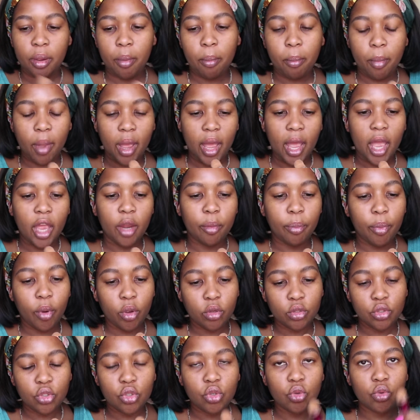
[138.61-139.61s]
my
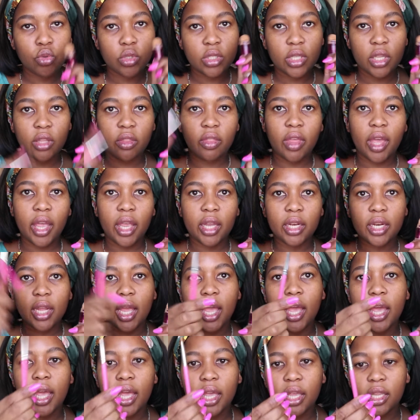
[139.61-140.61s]
eyebrows using that
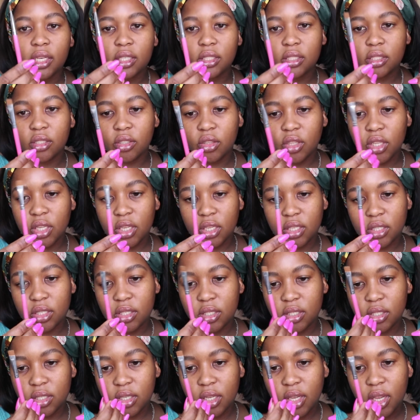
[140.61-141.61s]
and
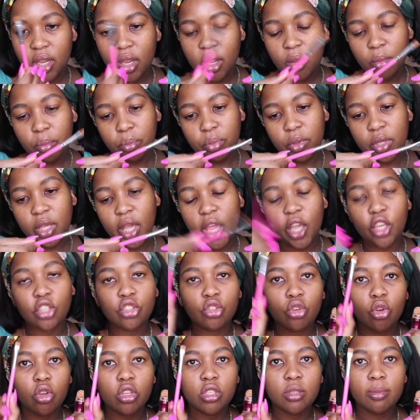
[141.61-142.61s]
this
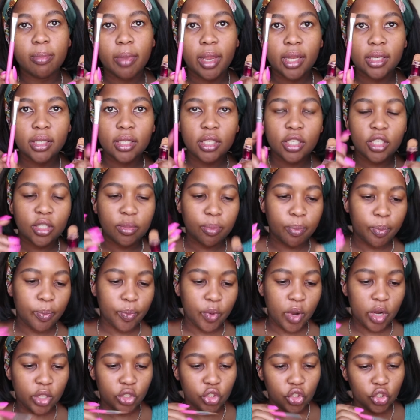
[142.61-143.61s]
BH Cosmetics
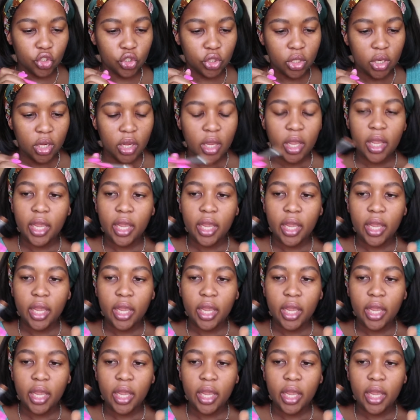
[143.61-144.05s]
brush.